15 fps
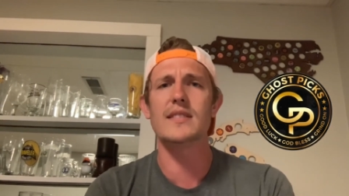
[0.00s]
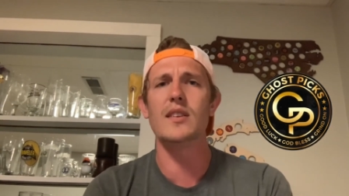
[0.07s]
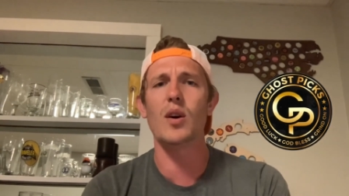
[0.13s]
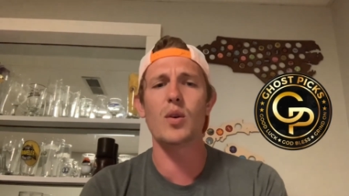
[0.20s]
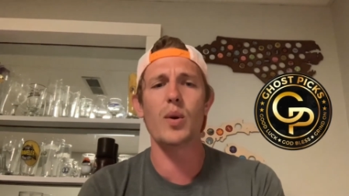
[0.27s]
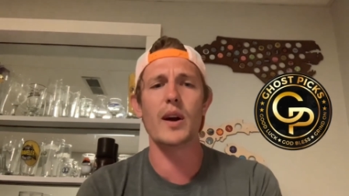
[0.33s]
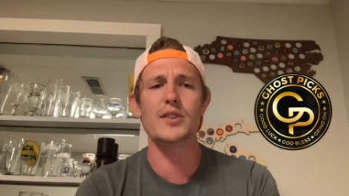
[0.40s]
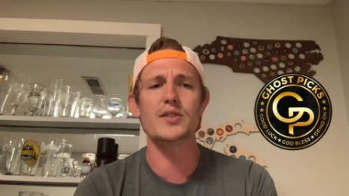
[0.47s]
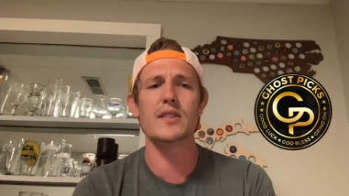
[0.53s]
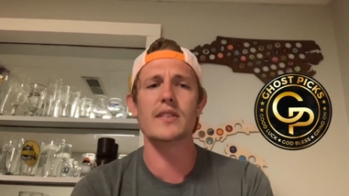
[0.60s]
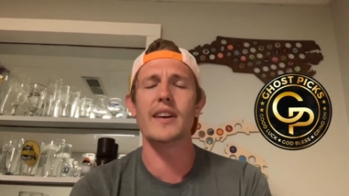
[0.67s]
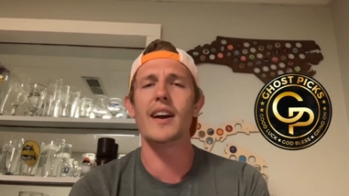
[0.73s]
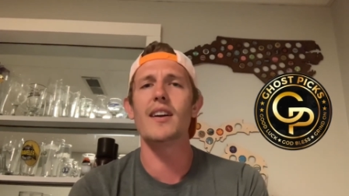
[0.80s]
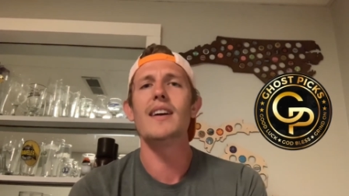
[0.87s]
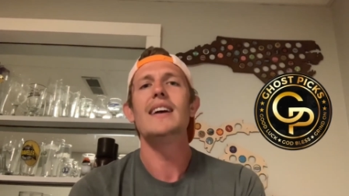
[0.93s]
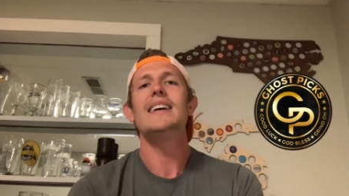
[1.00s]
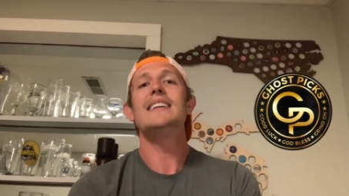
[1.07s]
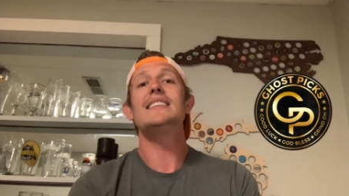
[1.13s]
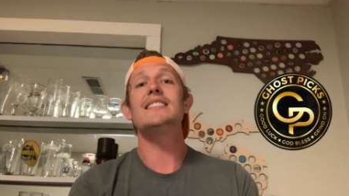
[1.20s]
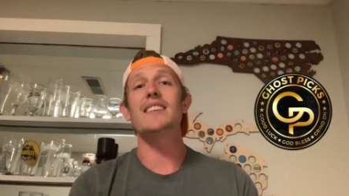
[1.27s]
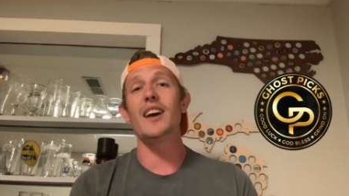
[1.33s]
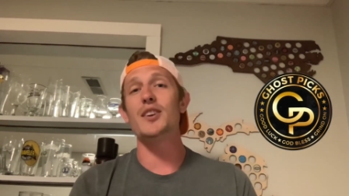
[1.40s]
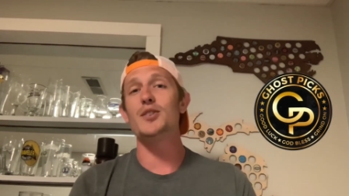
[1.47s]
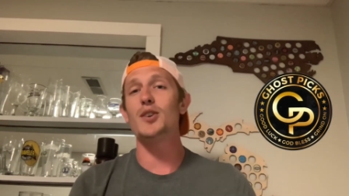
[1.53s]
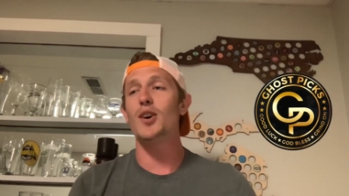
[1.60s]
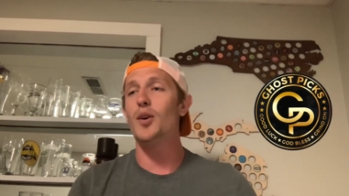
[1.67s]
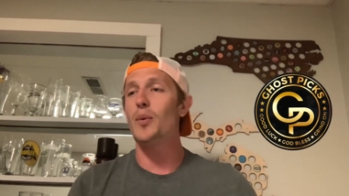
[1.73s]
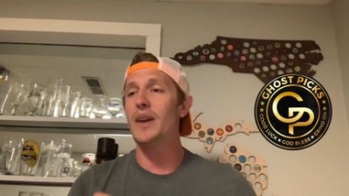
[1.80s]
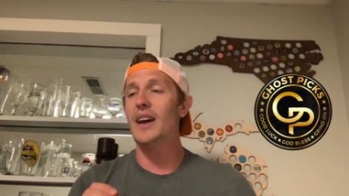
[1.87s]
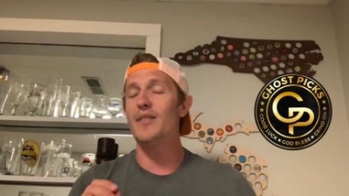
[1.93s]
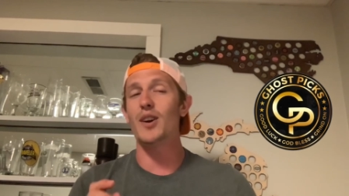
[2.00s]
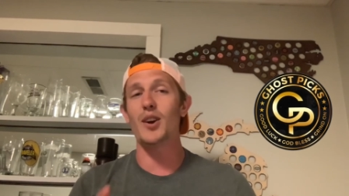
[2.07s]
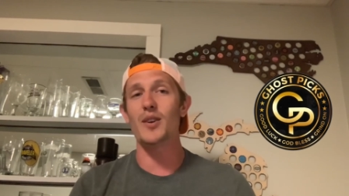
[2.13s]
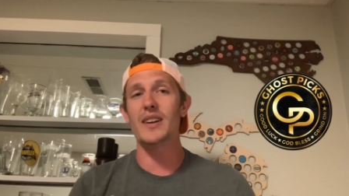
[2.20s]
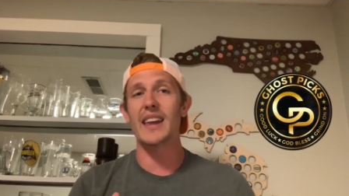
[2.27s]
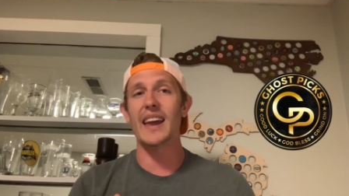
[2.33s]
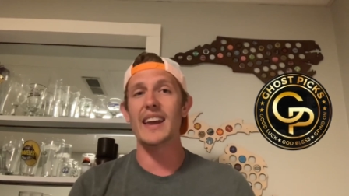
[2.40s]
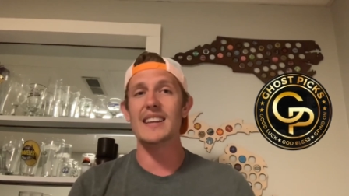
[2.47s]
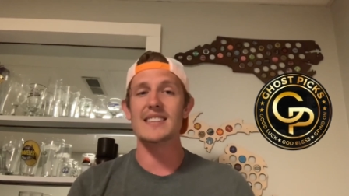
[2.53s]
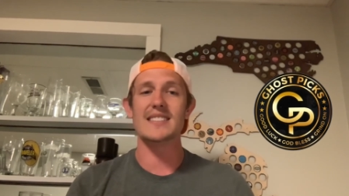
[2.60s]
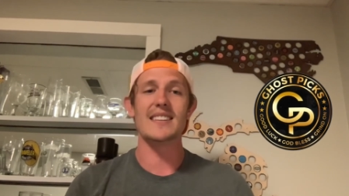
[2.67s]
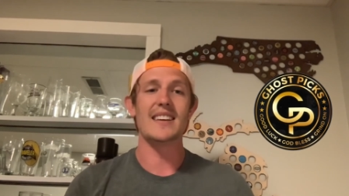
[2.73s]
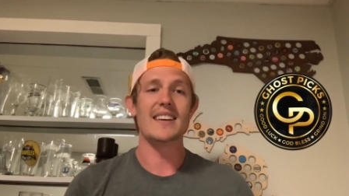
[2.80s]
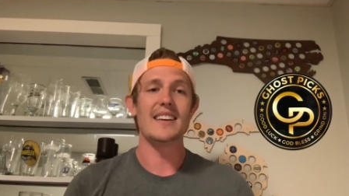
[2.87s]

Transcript: No questions there. Central, we have the Hurricanes.